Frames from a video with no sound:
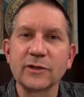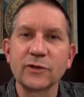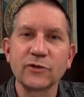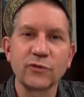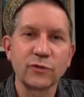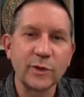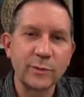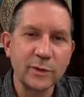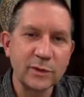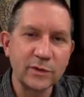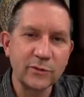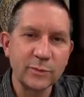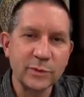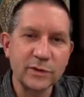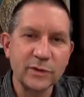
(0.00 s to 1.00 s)

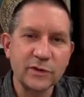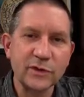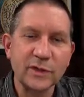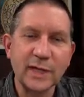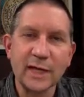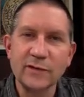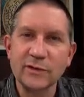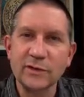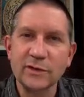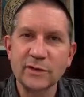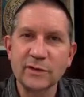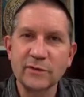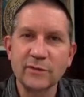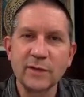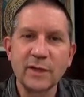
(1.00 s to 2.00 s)
attributive position
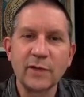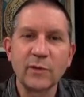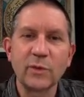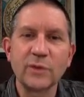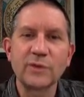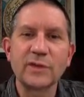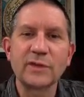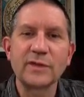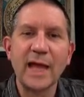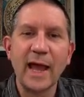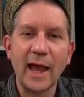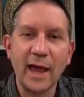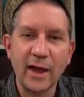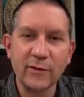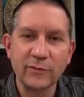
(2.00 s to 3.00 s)
adjective, which is
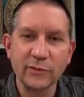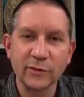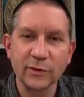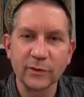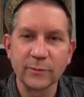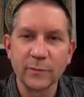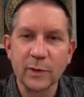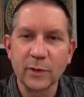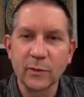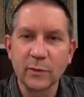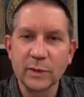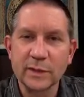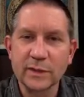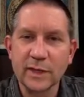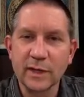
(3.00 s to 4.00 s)
after.
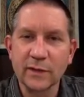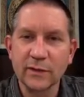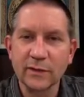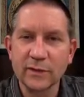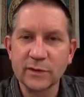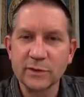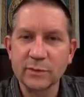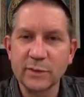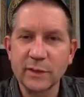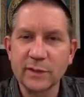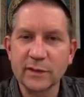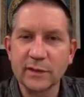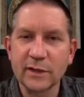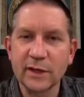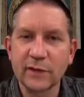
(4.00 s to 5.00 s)
We take this bit
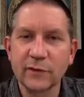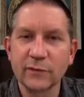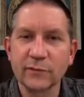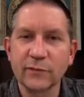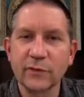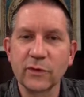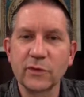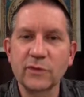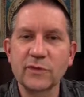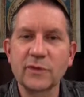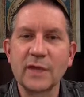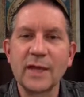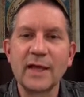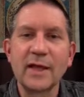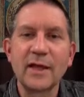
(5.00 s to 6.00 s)
together first.